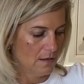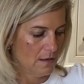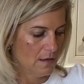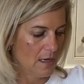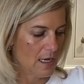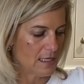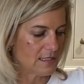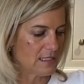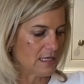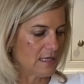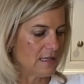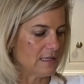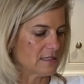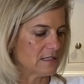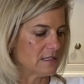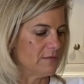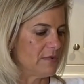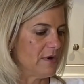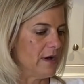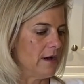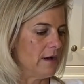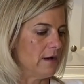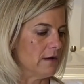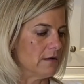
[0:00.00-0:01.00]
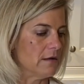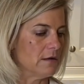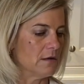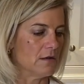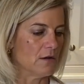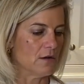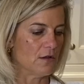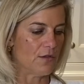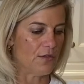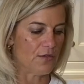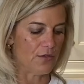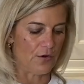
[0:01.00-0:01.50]
I'd say that's about
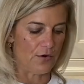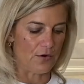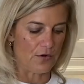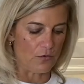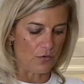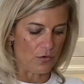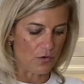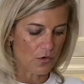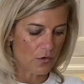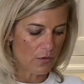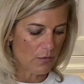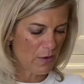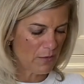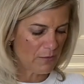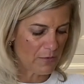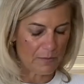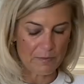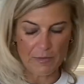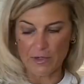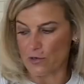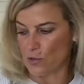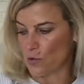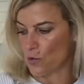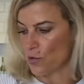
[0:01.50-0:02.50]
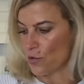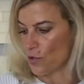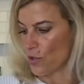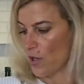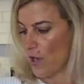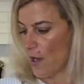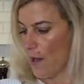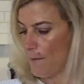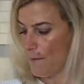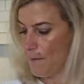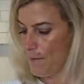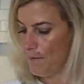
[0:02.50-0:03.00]
a third or about a quarter
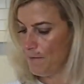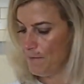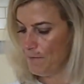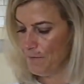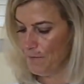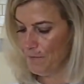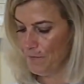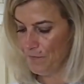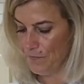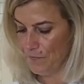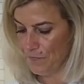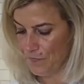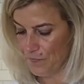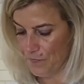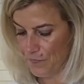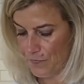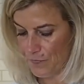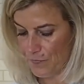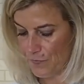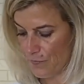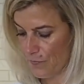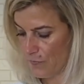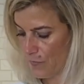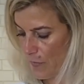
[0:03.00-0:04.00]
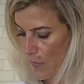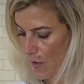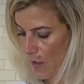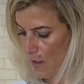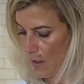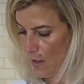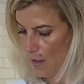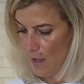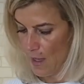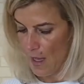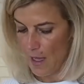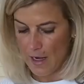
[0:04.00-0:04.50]
cup.
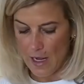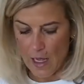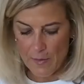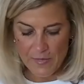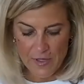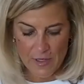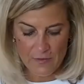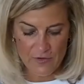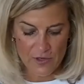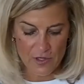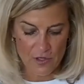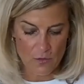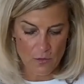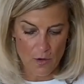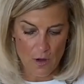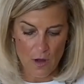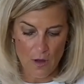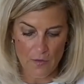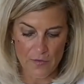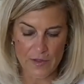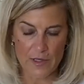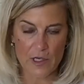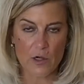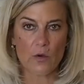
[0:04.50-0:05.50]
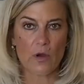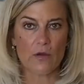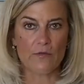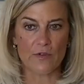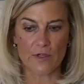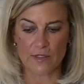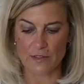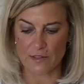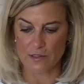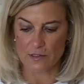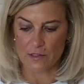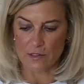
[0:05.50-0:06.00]
And I'm giving you all the
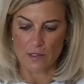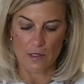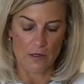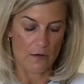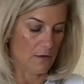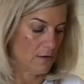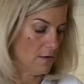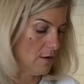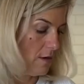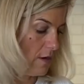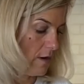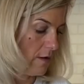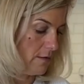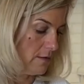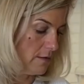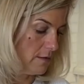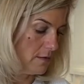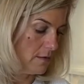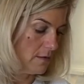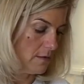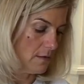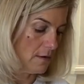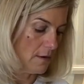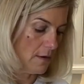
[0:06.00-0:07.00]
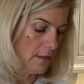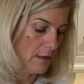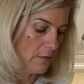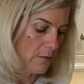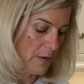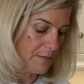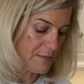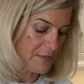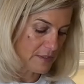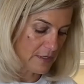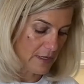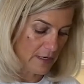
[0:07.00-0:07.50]
equivalents, on the
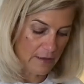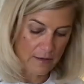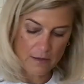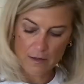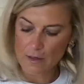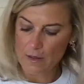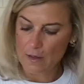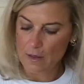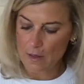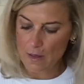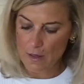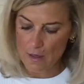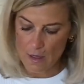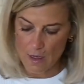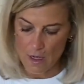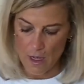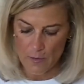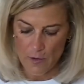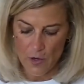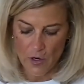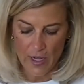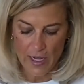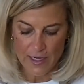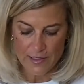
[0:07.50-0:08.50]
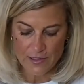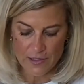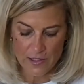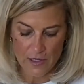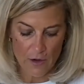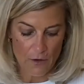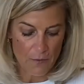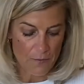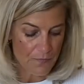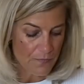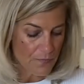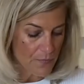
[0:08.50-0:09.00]
website. Okay, so
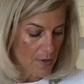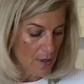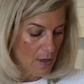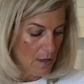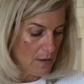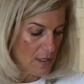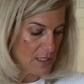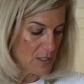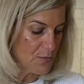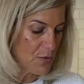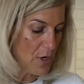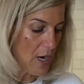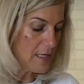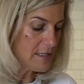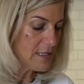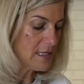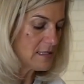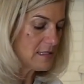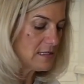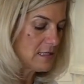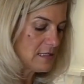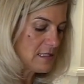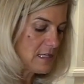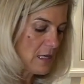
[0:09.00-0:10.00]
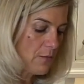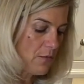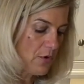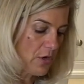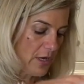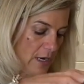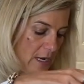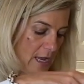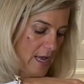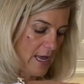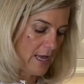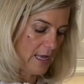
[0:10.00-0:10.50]
let's process this. Then we're
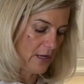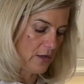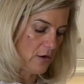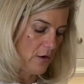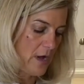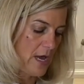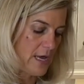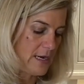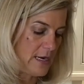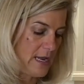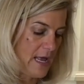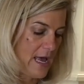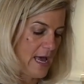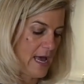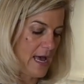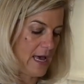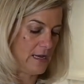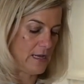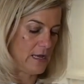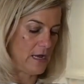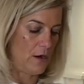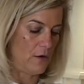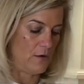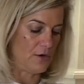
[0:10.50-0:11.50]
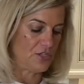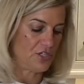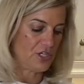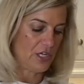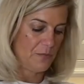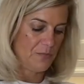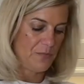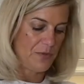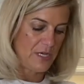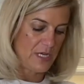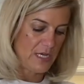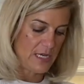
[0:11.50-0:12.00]
going to go ahead and add our
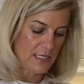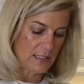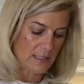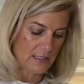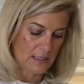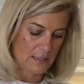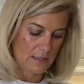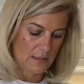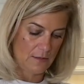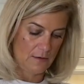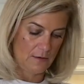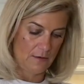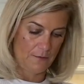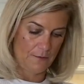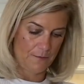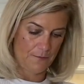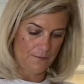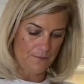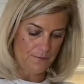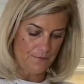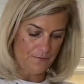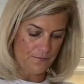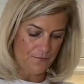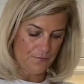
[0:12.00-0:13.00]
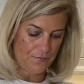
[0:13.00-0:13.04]
chickpeas. Okay,